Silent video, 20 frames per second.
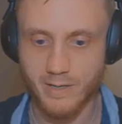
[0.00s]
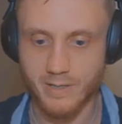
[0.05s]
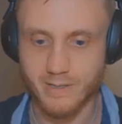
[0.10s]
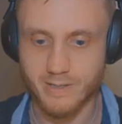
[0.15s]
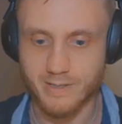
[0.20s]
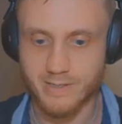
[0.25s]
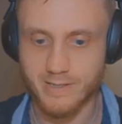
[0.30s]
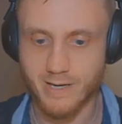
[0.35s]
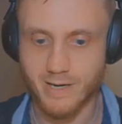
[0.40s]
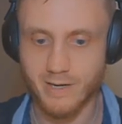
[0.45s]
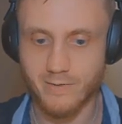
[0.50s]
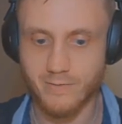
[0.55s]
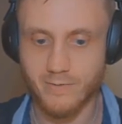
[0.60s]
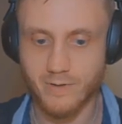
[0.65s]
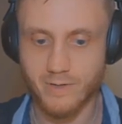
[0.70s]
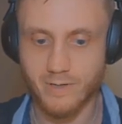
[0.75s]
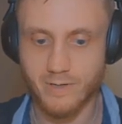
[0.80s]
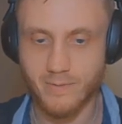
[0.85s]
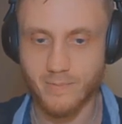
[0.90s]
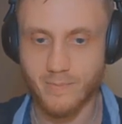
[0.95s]
Hit
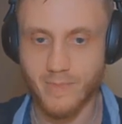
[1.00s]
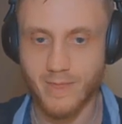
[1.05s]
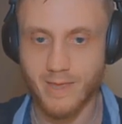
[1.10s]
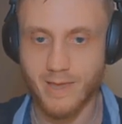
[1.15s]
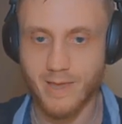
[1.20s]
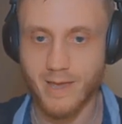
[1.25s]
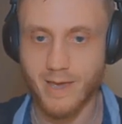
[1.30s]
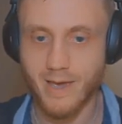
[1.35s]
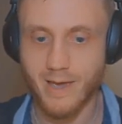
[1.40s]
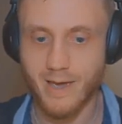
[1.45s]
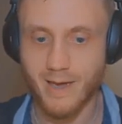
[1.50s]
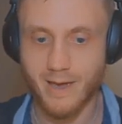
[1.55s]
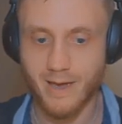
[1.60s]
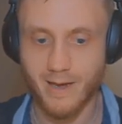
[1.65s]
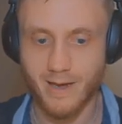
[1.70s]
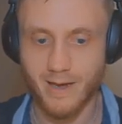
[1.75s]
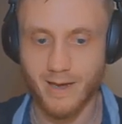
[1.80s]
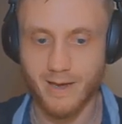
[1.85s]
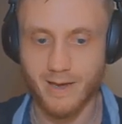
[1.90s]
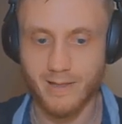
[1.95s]
save.
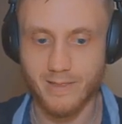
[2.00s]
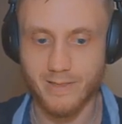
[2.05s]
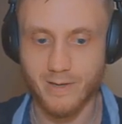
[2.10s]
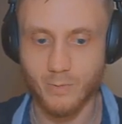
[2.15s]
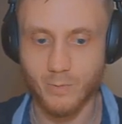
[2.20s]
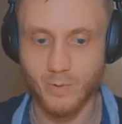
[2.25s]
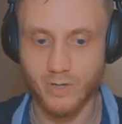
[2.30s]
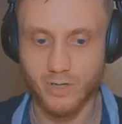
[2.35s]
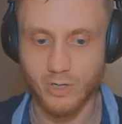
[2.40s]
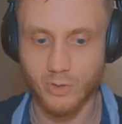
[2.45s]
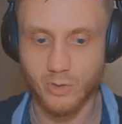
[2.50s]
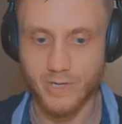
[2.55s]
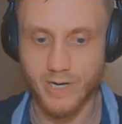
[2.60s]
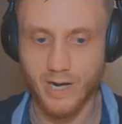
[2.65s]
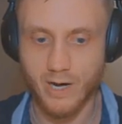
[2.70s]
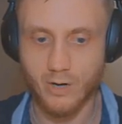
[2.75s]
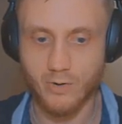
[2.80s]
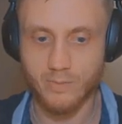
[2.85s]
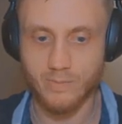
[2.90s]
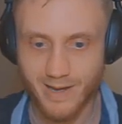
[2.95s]
And then we're going to go
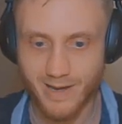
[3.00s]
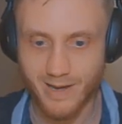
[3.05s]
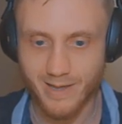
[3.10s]
down,